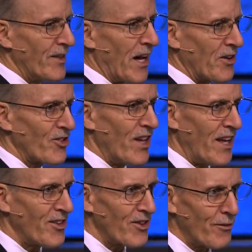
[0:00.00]
lived out his
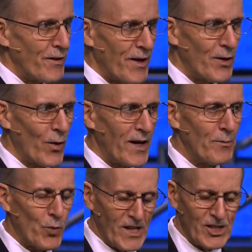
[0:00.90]
days as a very
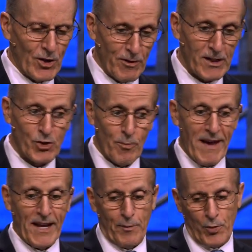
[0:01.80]
great preacher, a very
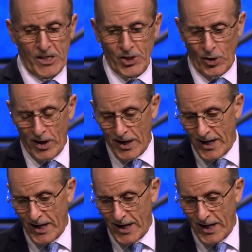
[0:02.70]
dramatic preacher.